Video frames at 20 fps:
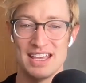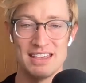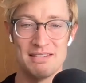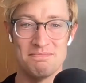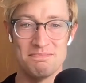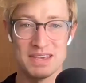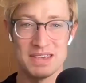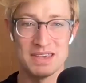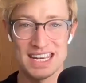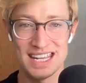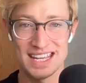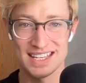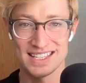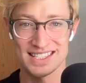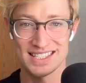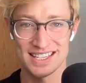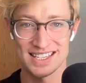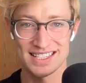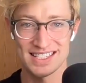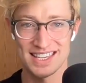immediate
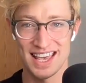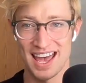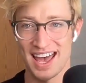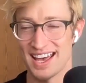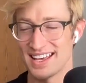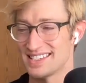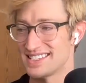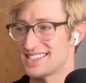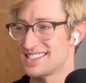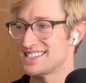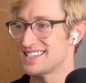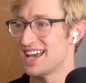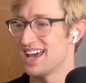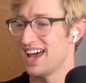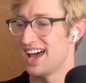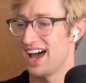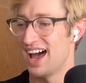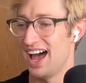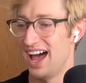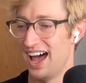success.
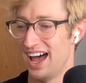Mm.